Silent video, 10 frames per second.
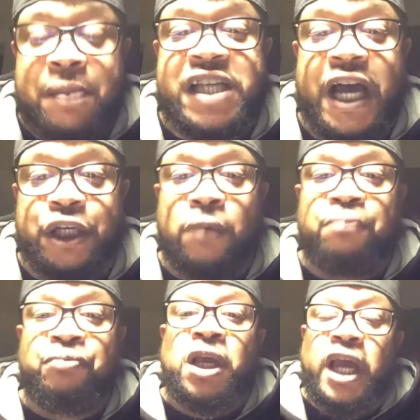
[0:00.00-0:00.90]
tell you,
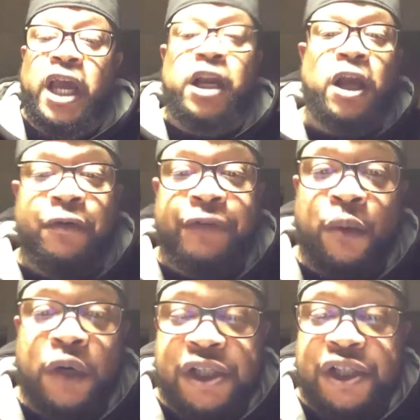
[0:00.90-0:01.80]
if it
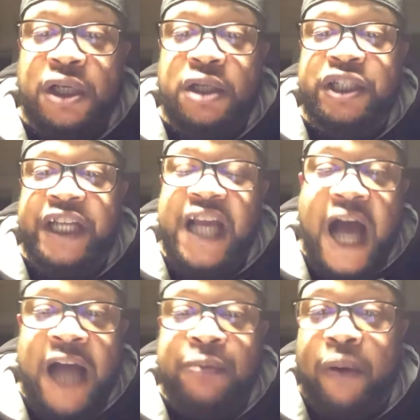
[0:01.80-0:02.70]
was
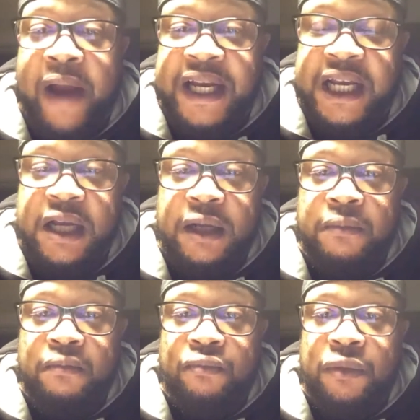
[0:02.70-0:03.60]
Deion Brady,
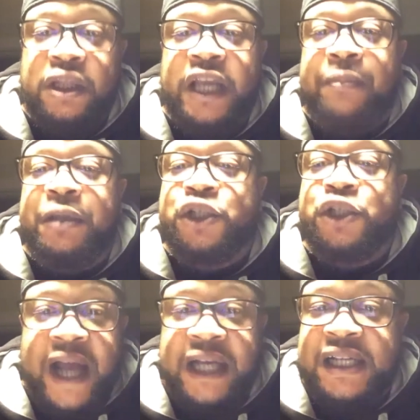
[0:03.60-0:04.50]
they'd be
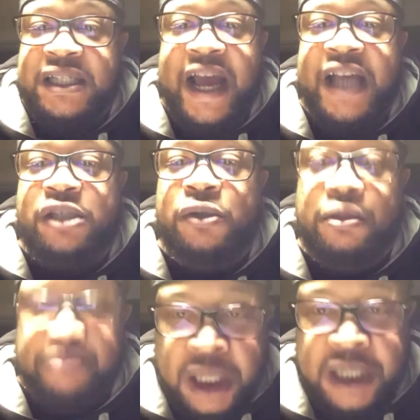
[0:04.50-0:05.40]
dragging his ass through the
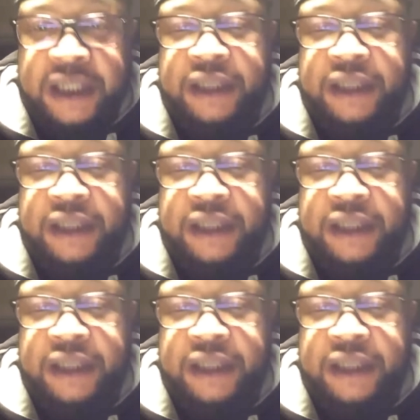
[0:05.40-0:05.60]
mud.